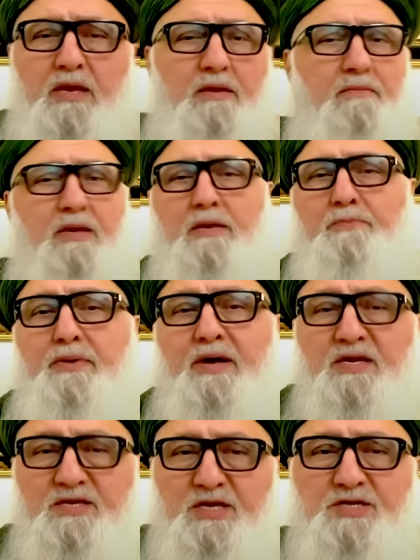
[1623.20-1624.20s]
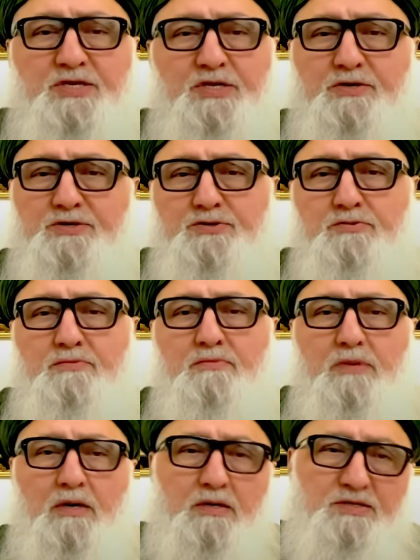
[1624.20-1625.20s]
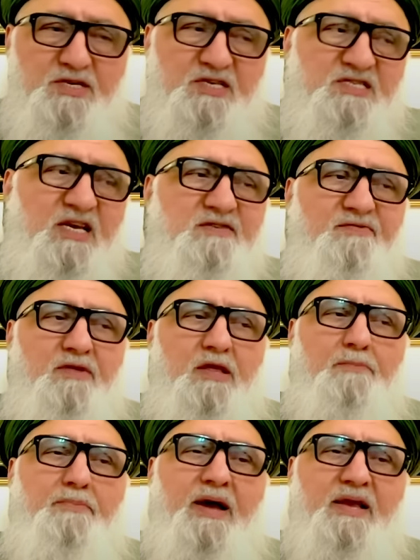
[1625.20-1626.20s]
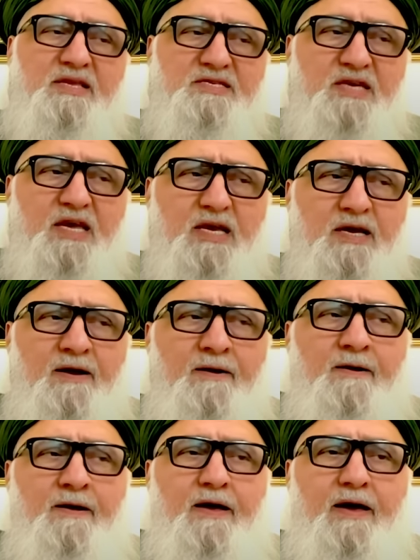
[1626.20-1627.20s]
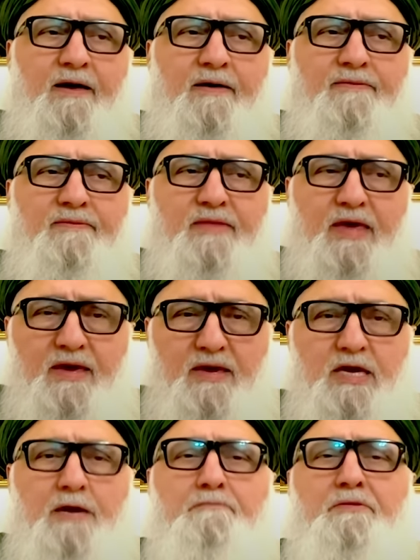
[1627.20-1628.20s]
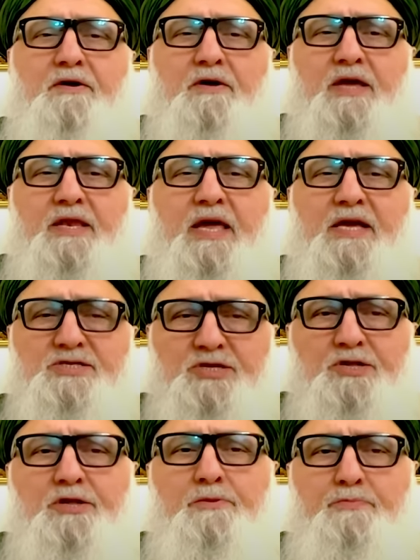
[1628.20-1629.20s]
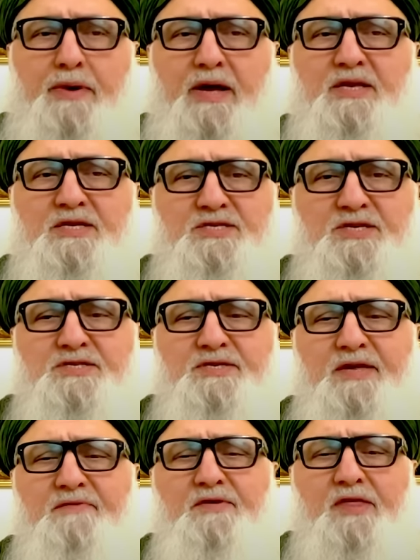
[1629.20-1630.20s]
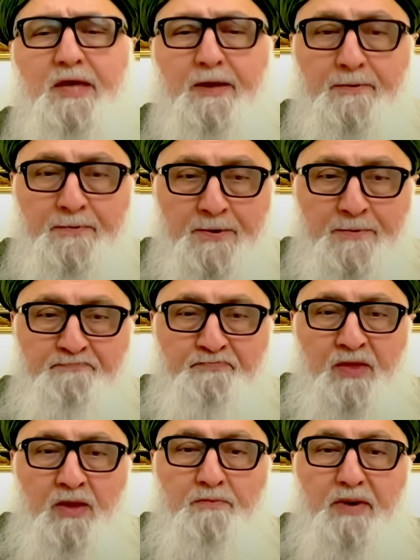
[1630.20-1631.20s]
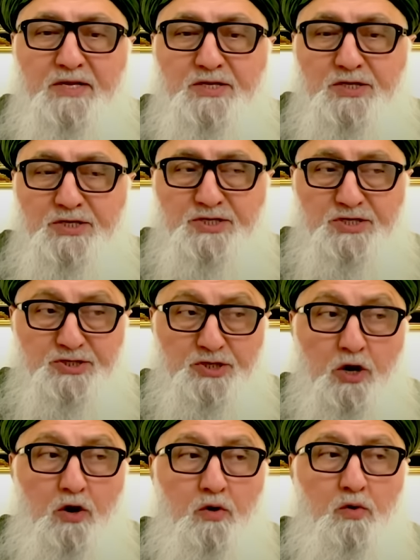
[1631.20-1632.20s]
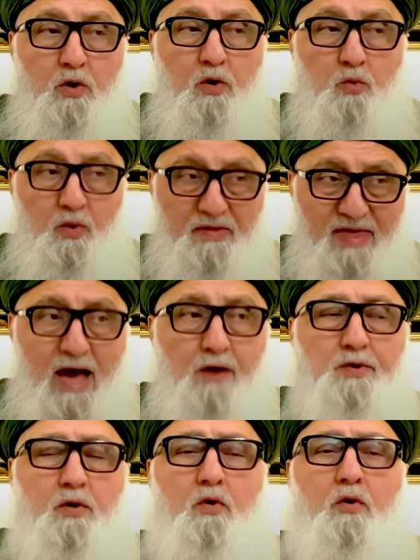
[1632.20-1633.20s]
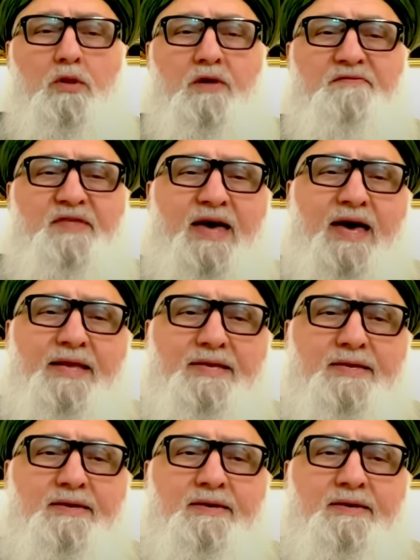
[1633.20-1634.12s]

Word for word: many practitioners whom are successfully practicing and they keep their connection, their practices and everything. But to just go without all of that,